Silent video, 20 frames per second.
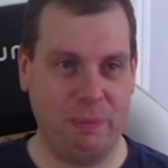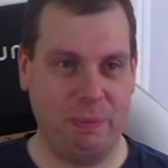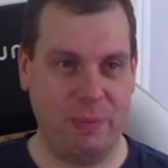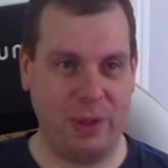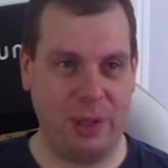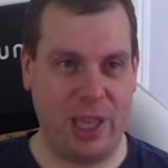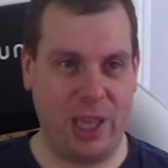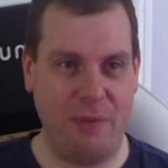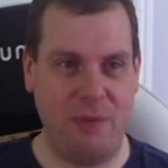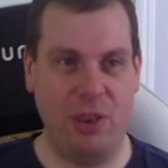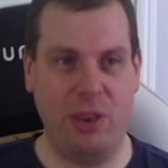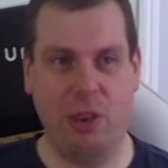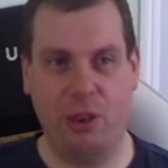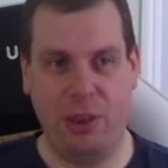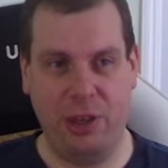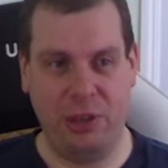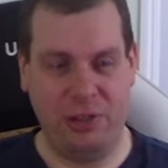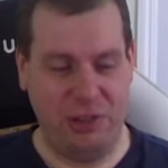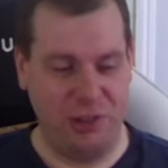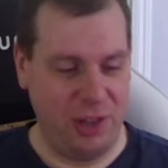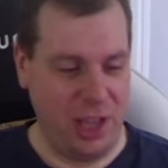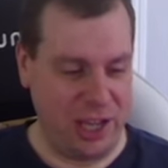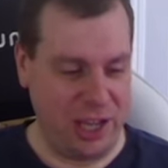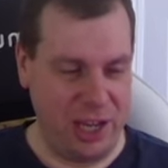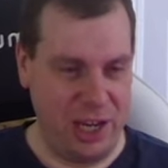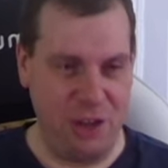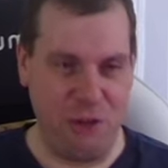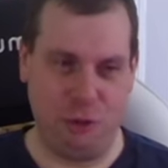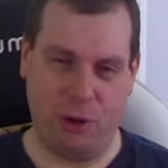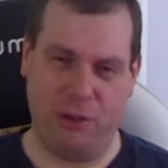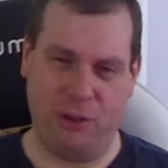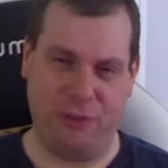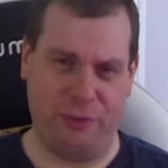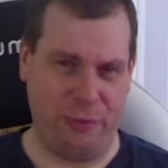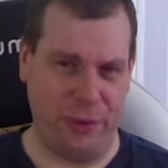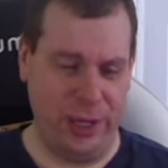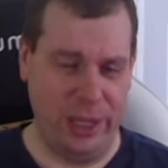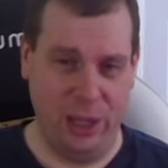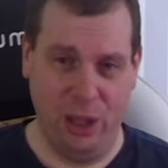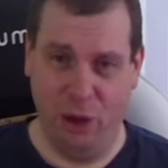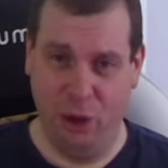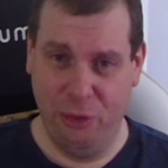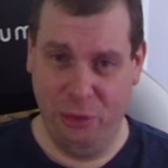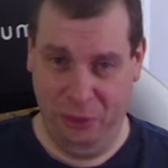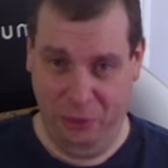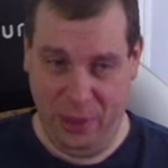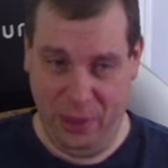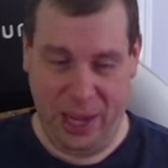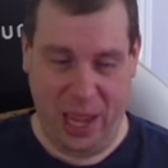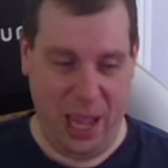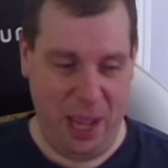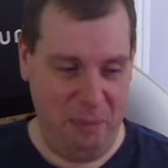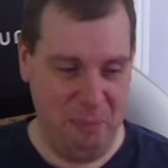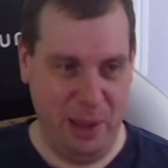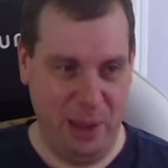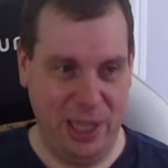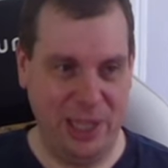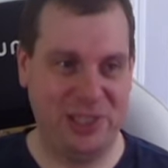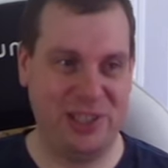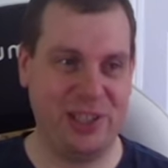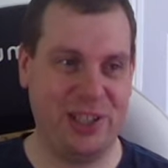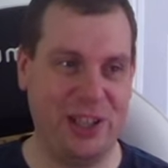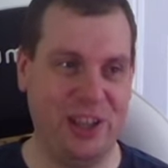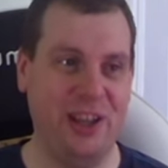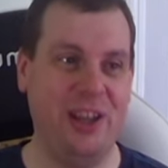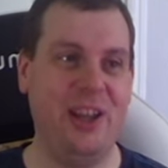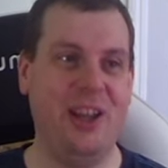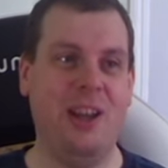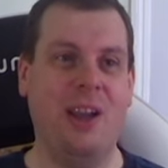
given that this is like an interest-free loan that they're getting, basically,